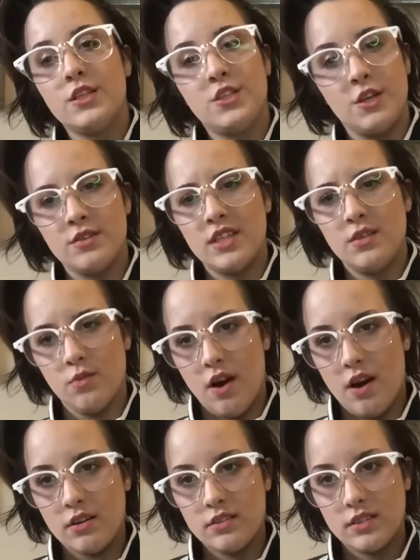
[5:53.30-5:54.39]
Stones and
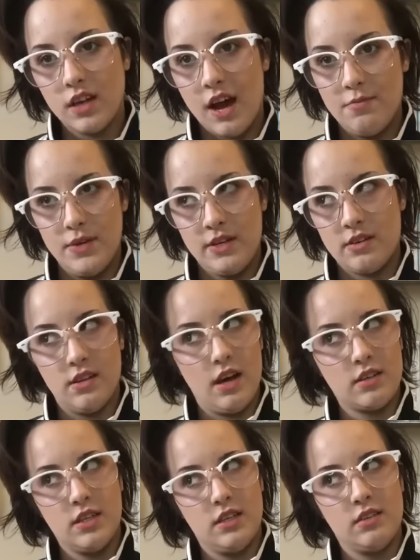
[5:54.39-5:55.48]
rocks I've been
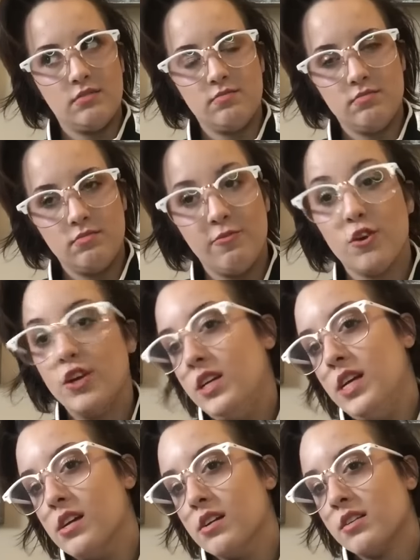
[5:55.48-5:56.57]
collecting for
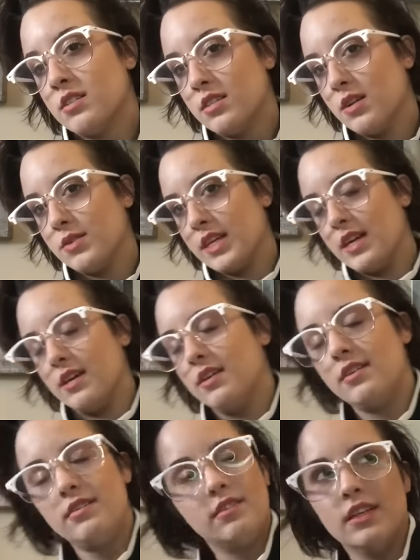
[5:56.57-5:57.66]
years, since I was a kid,
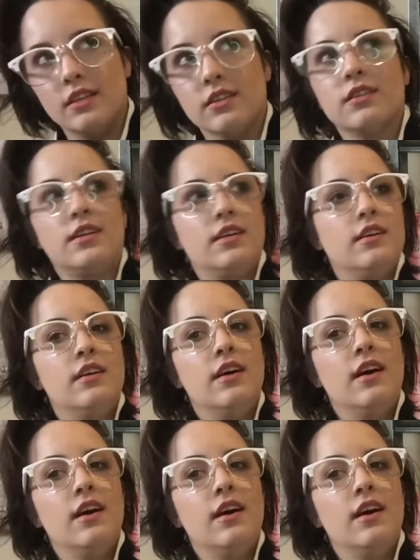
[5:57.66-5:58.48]
literally.